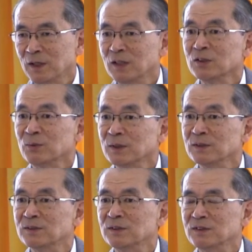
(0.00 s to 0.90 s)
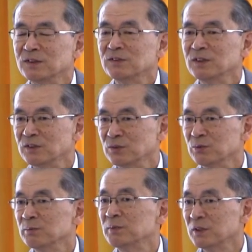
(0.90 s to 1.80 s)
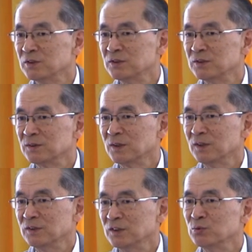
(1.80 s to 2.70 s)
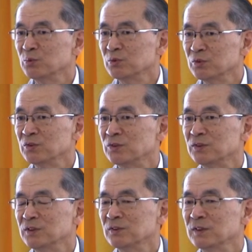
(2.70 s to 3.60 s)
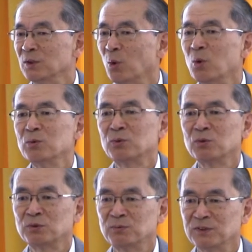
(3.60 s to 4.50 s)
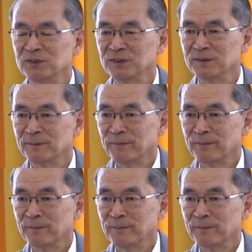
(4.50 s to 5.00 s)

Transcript: Otherwise, this nation will perish. This will lose, their all God's blessing.